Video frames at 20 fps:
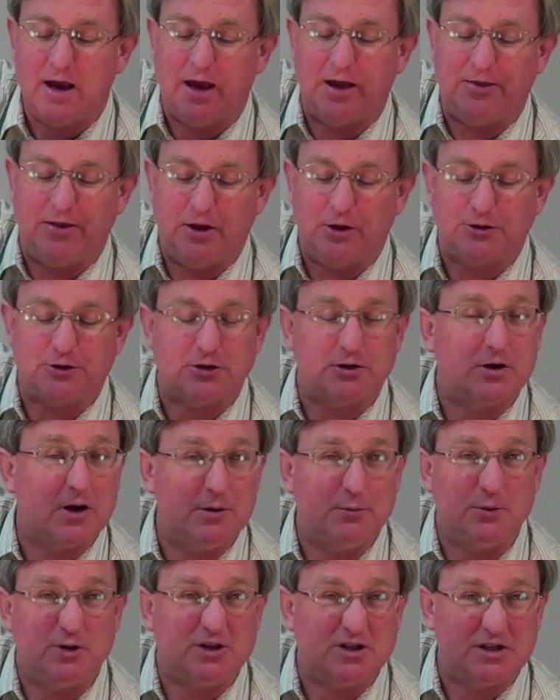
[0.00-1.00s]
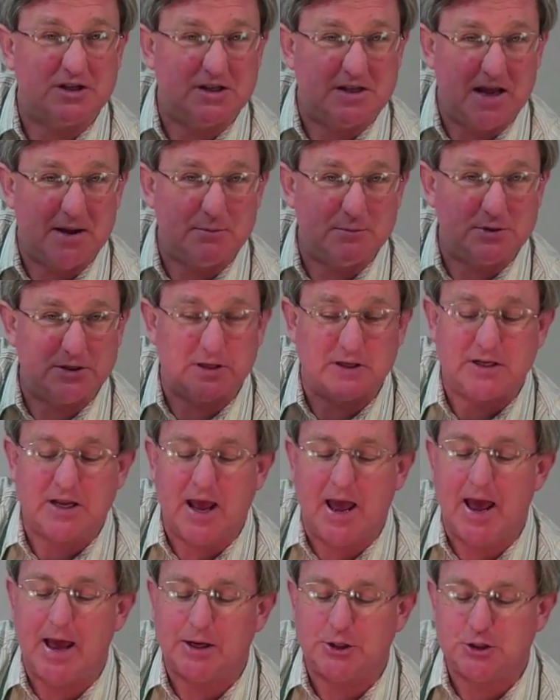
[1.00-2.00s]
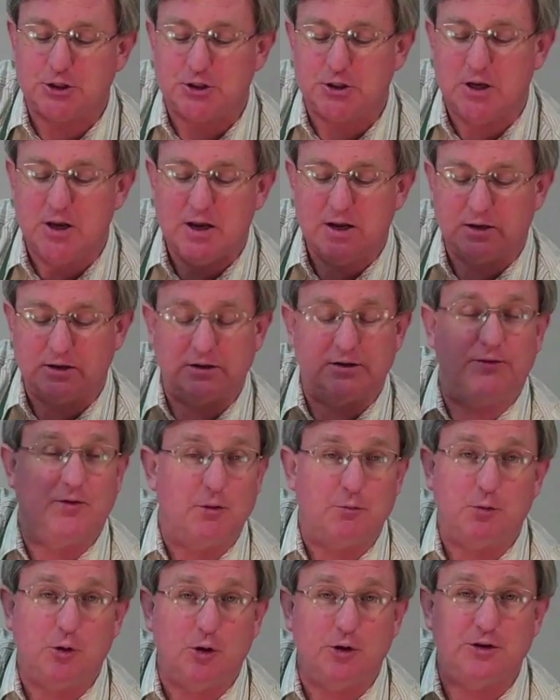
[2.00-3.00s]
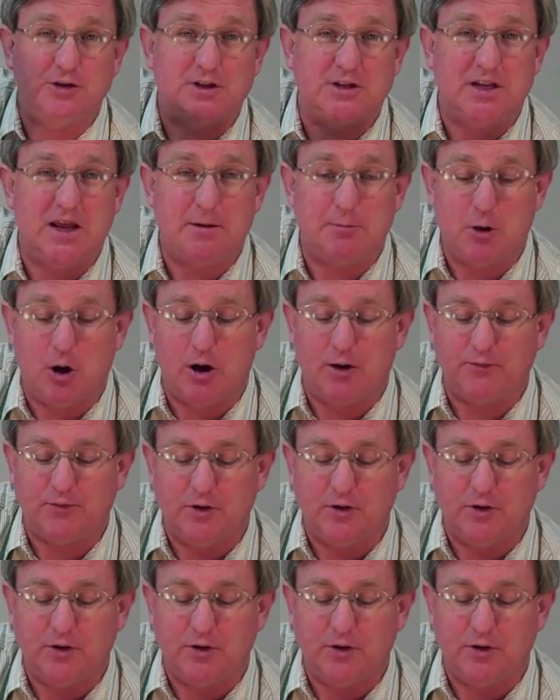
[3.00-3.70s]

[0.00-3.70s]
They also come with stems attached because if you pull the stem off,